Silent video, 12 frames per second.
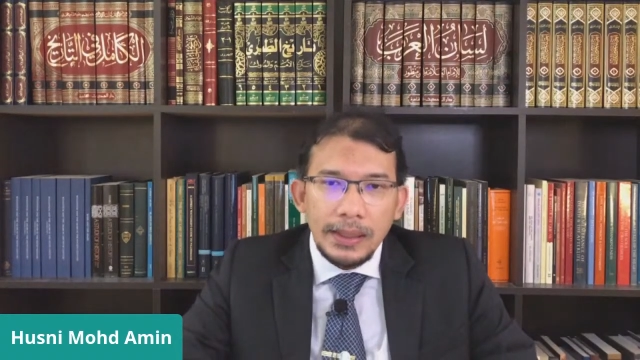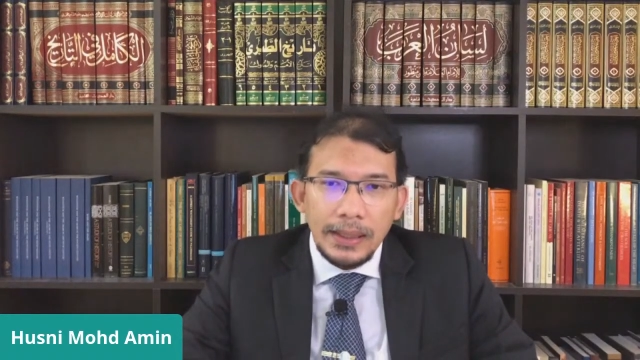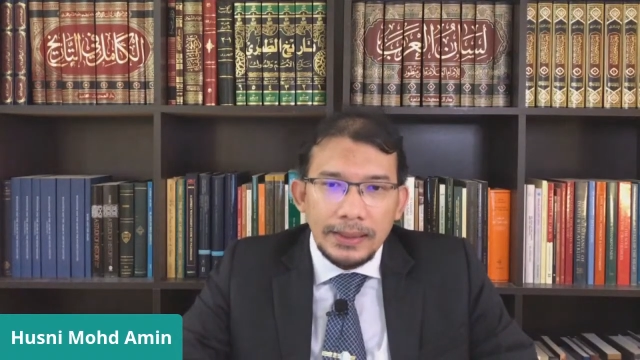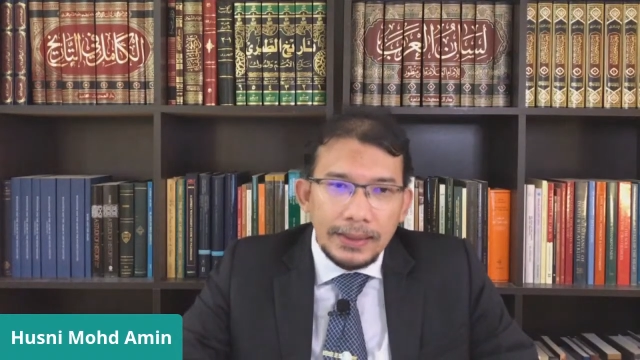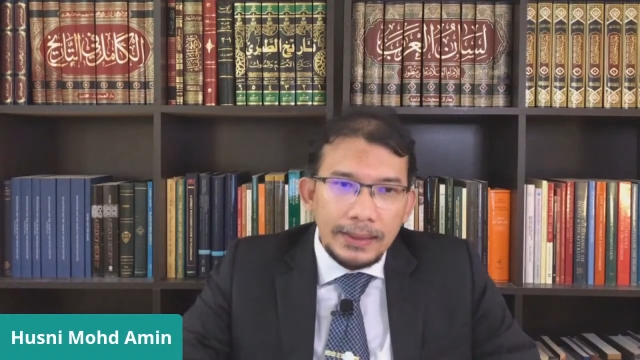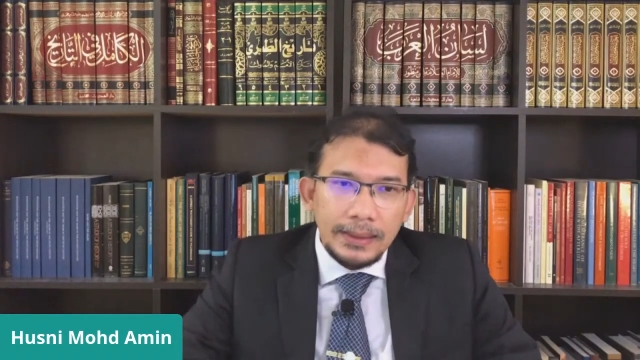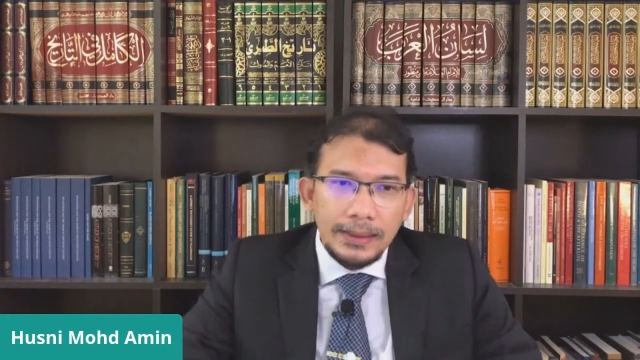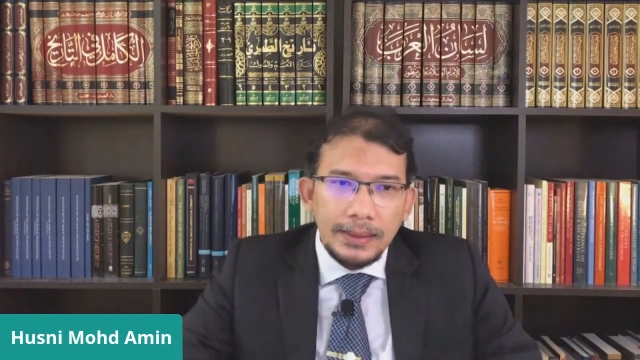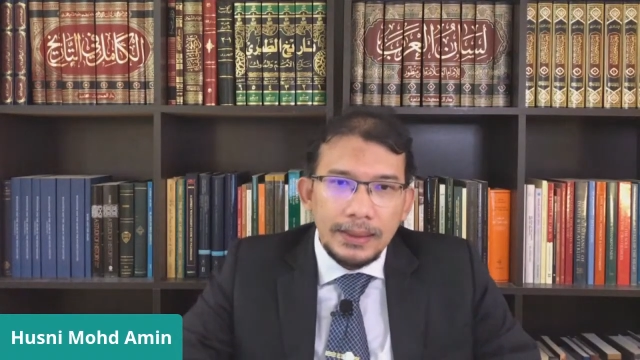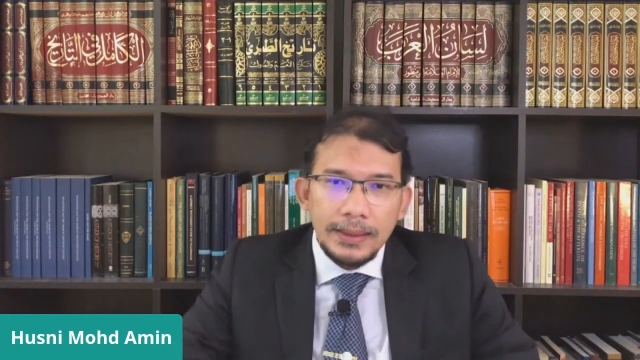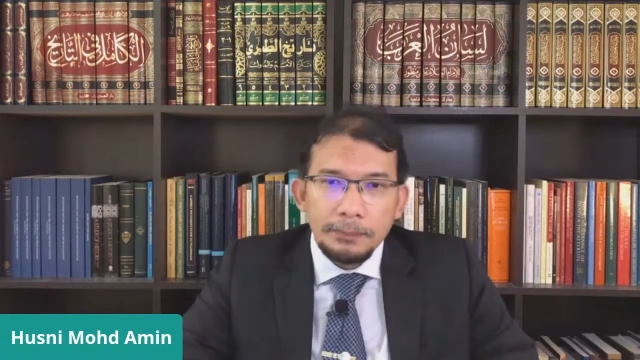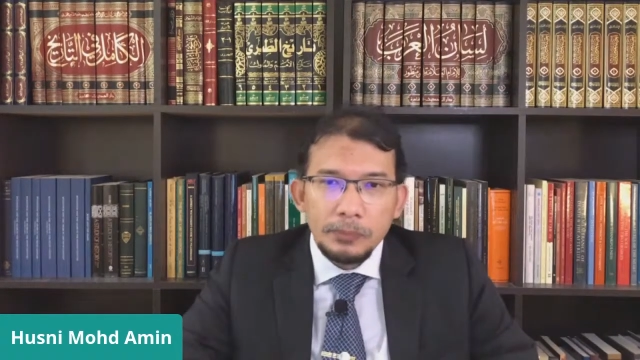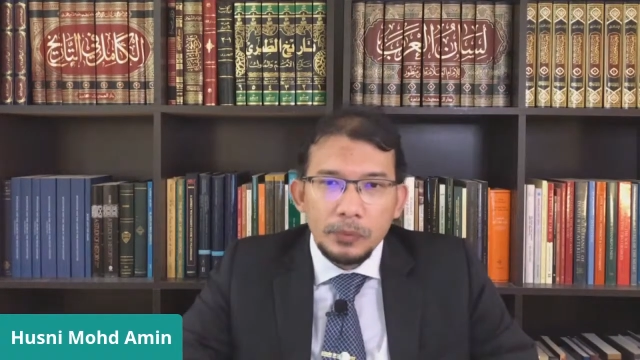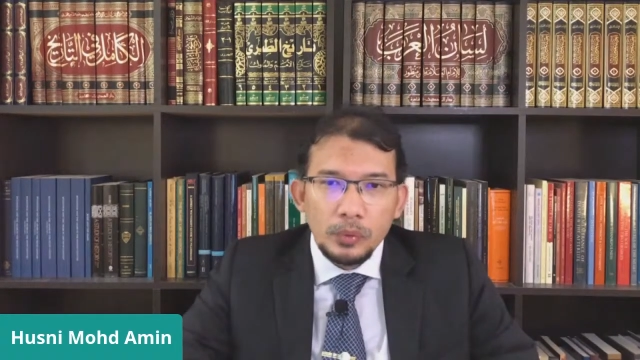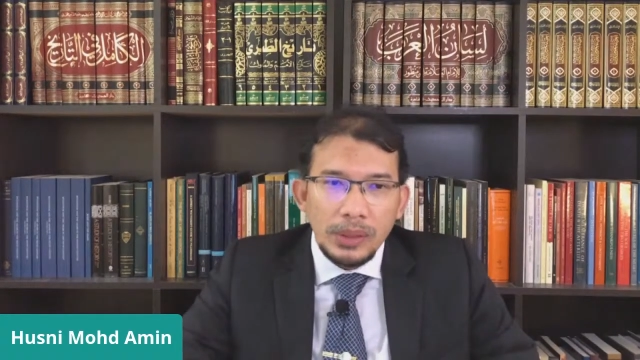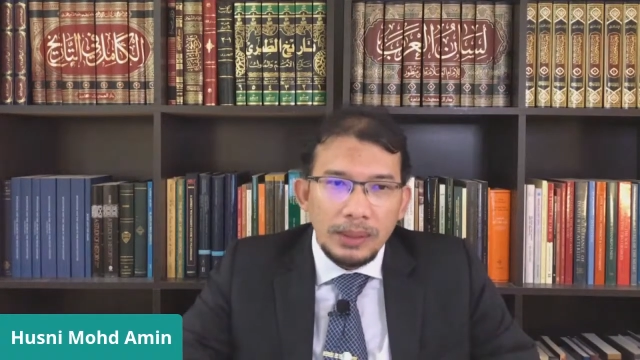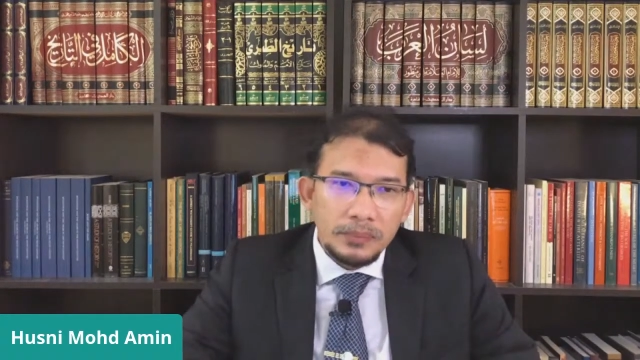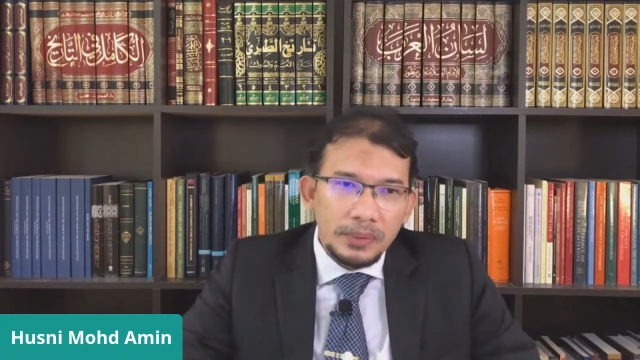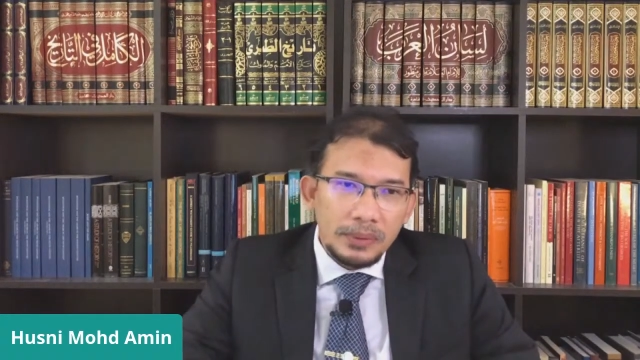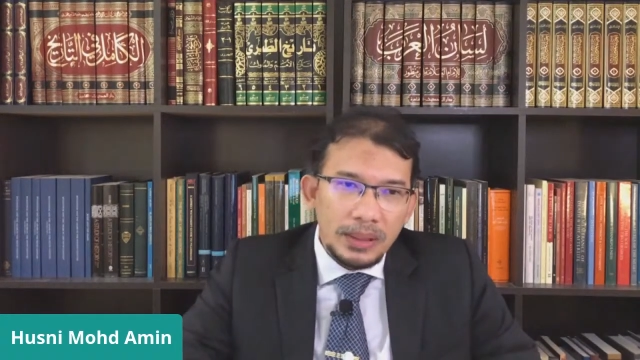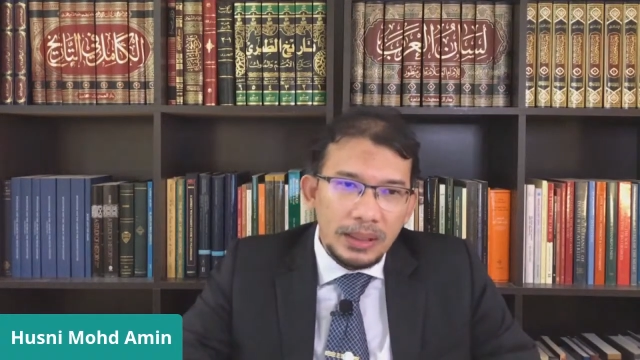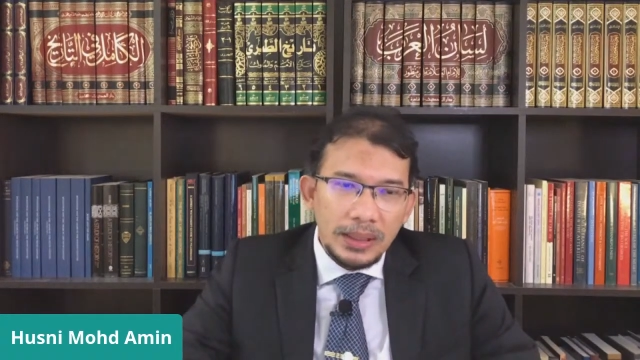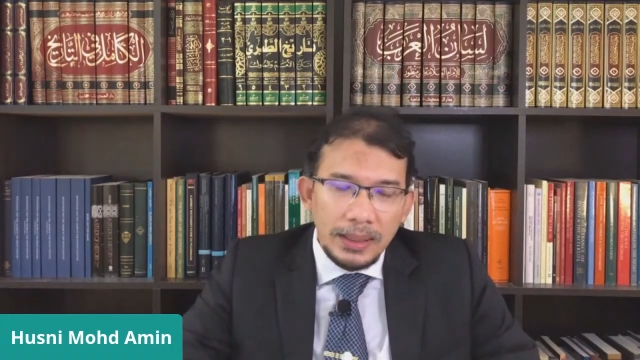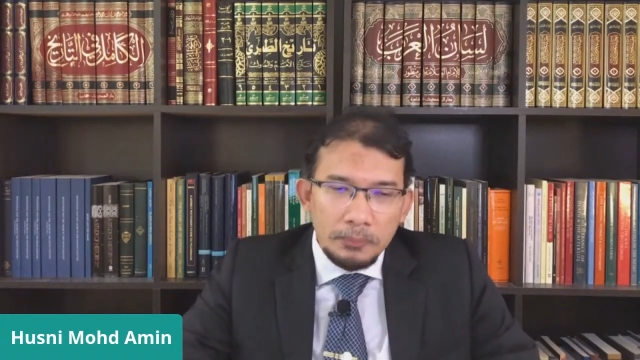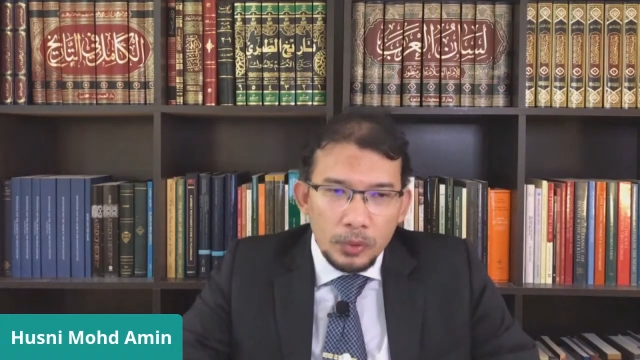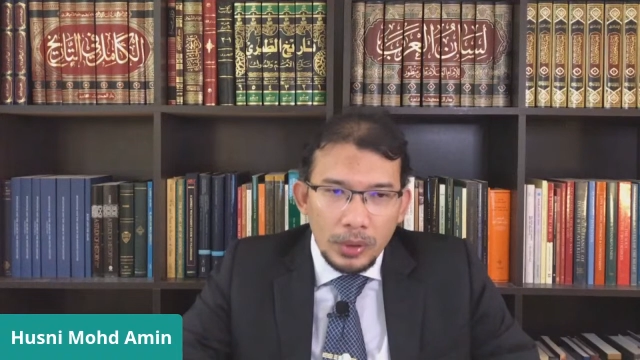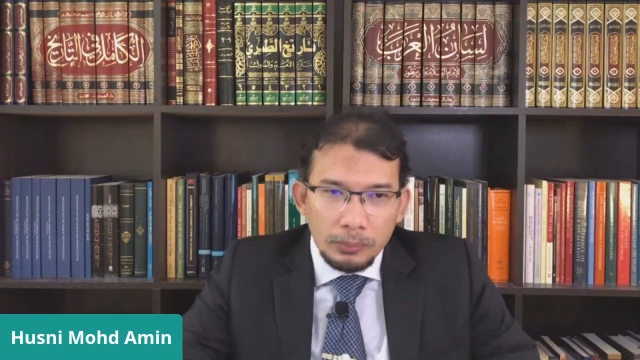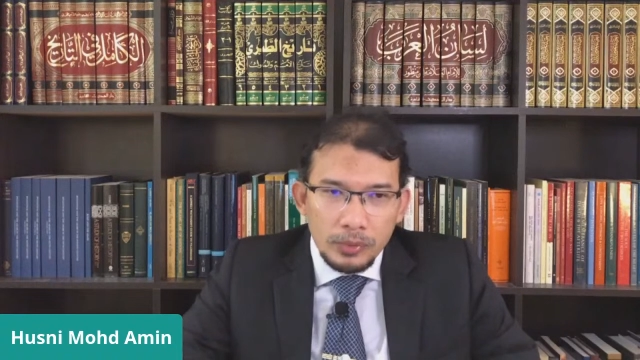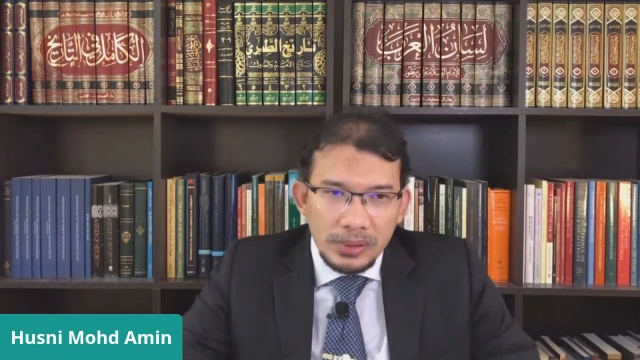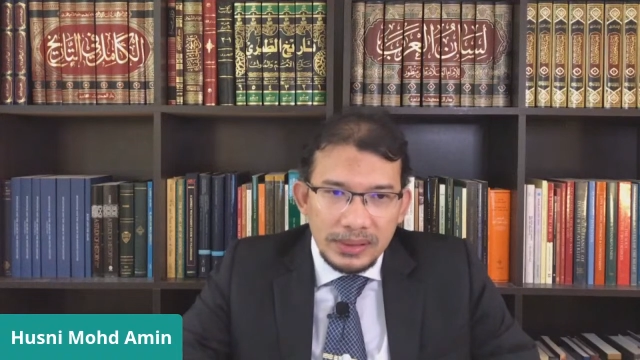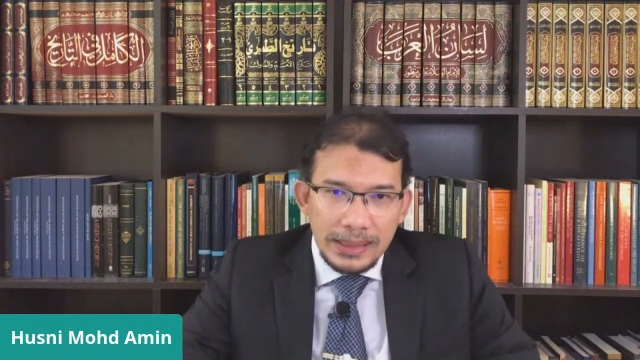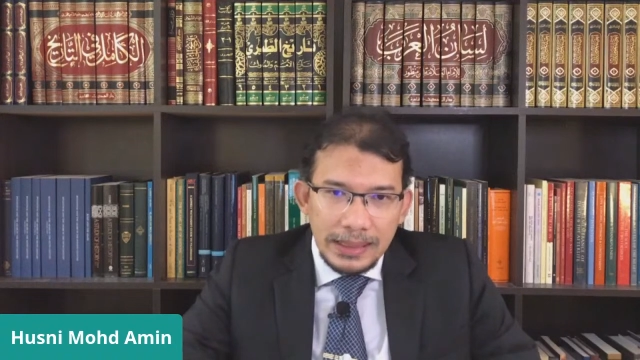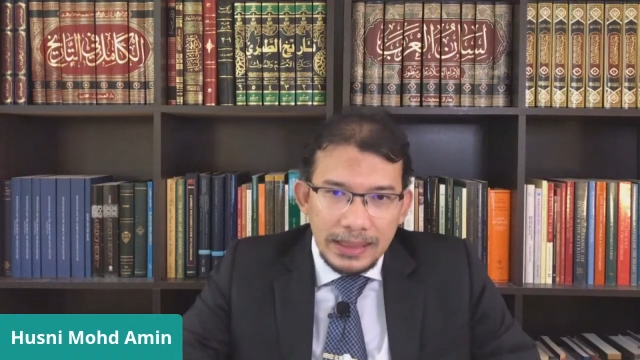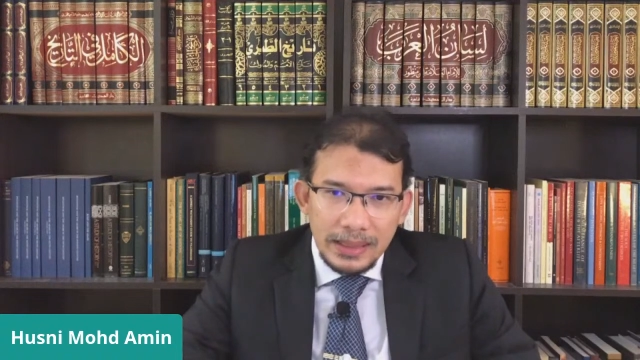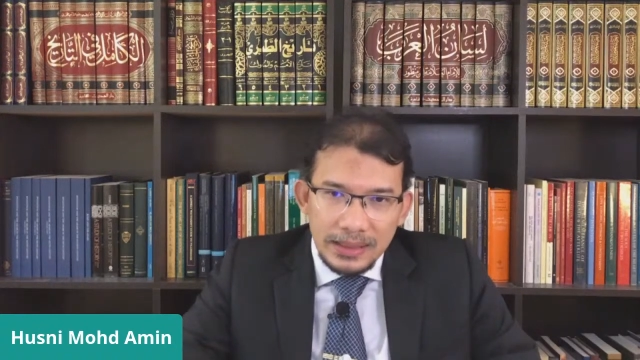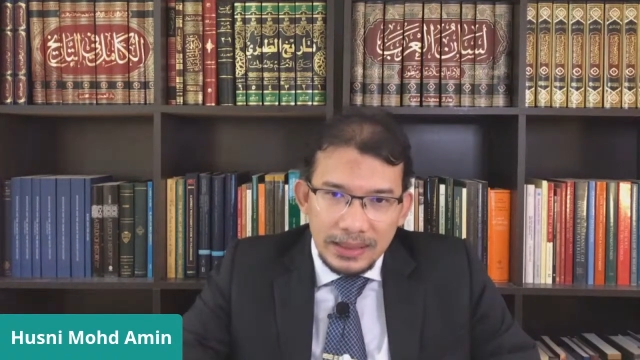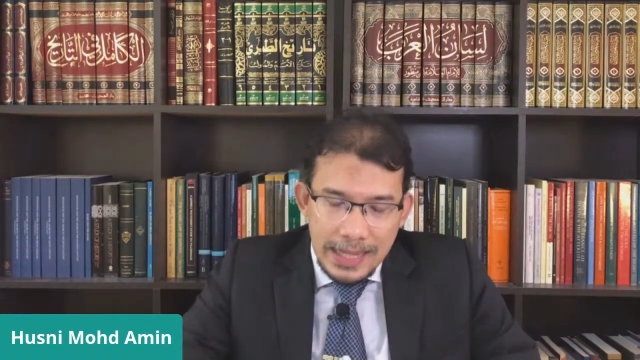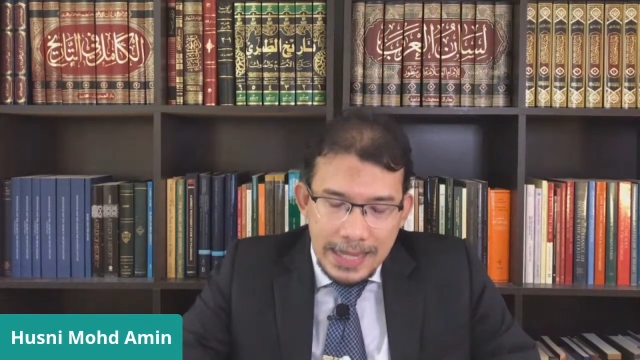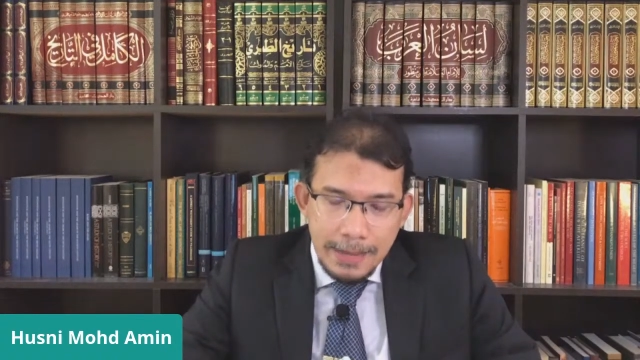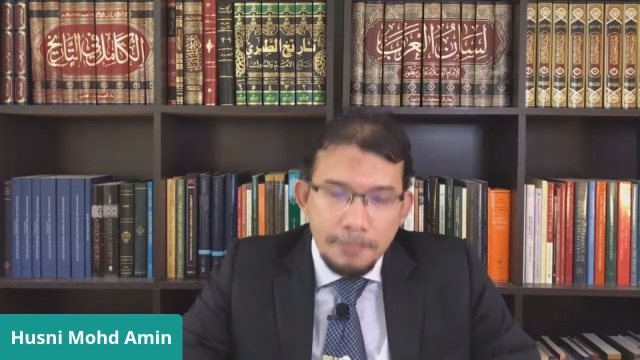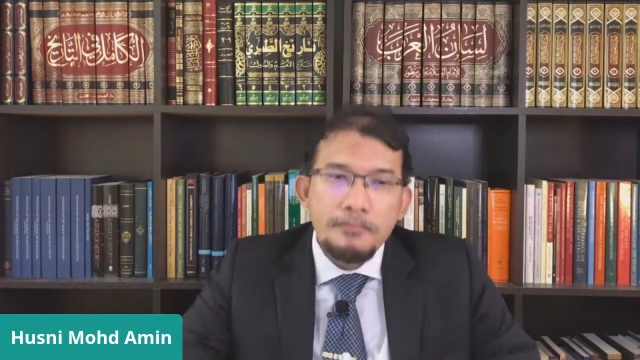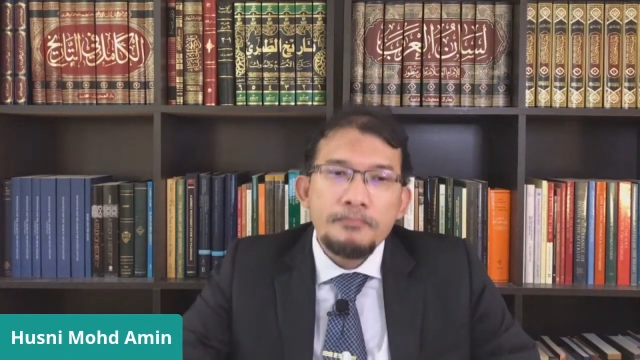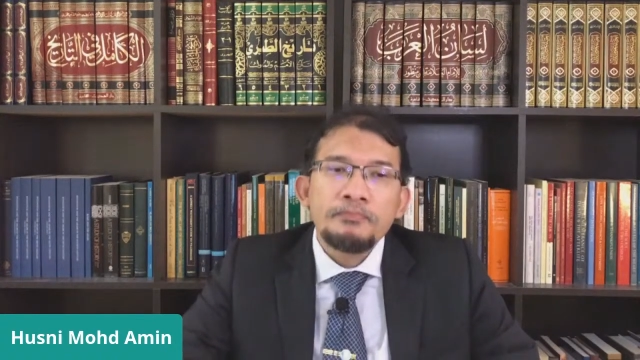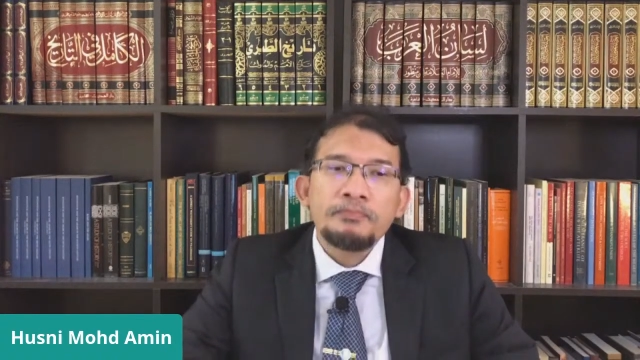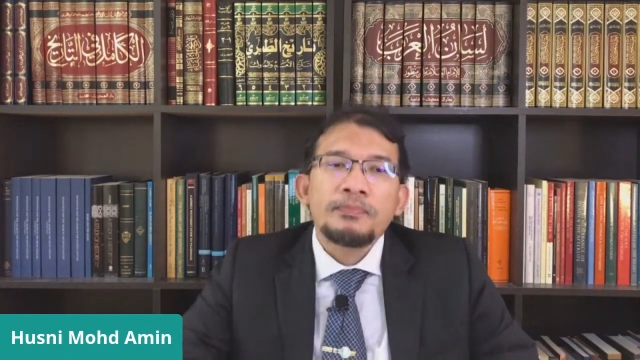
and then Ibn Abdul Daim,